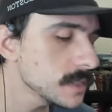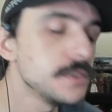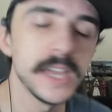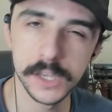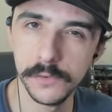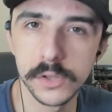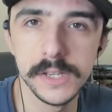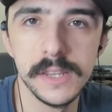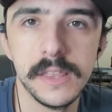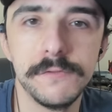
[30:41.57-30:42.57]
Thank you for
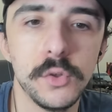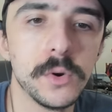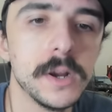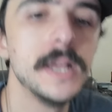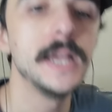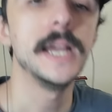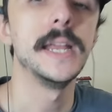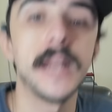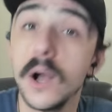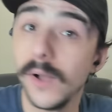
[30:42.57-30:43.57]
cleaning that floor
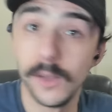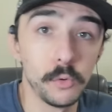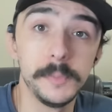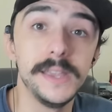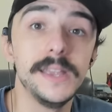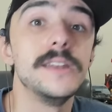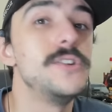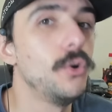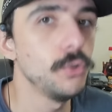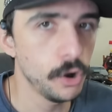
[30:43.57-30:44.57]
now I will be
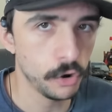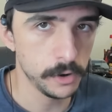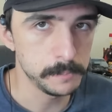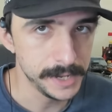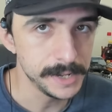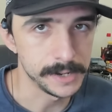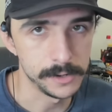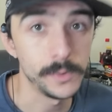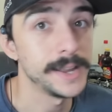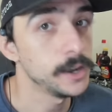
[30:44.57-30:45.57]
no longer impeded
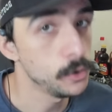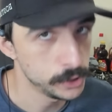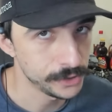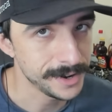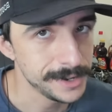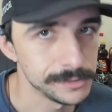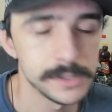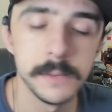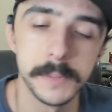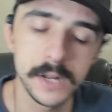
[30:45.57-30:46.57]
when I go into your house.
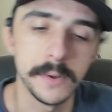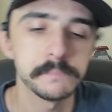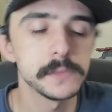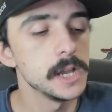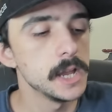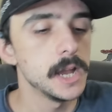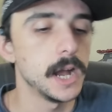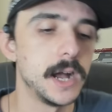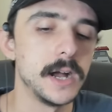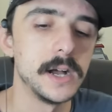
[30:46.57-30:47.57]
But anyway,
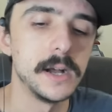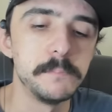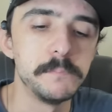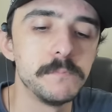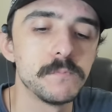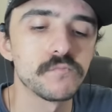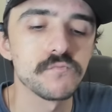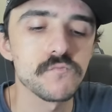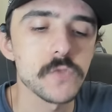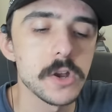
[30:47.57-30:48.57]
um,
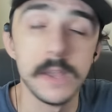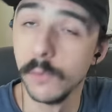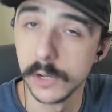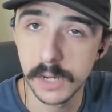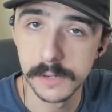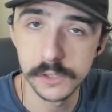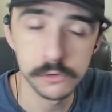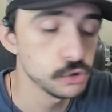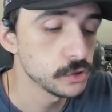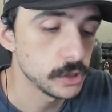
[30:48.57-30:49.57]
if you want to check my
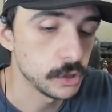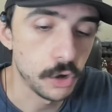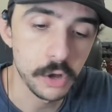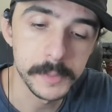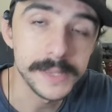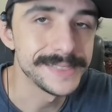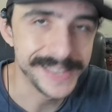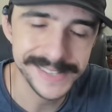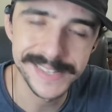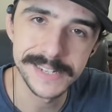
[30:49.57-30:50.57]
socials, it'll all be
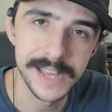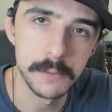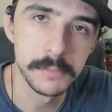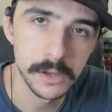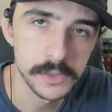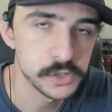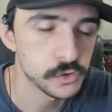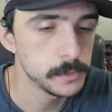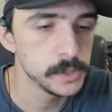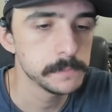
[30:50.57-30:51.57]
linked down below in the
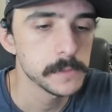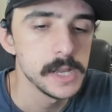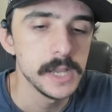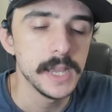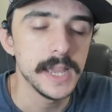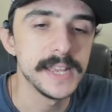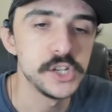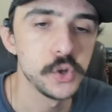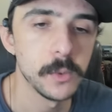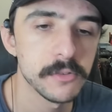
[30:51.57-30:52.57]
description.
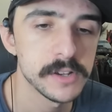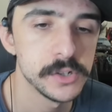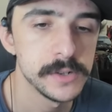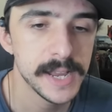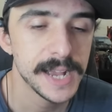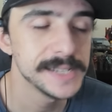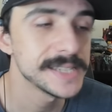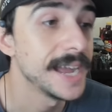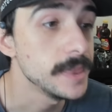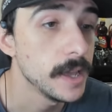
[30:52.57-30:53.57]
Enjoy the rest of your day, guys.
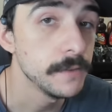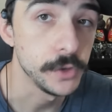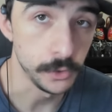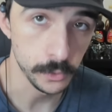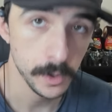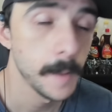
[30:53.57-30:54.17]
I love you.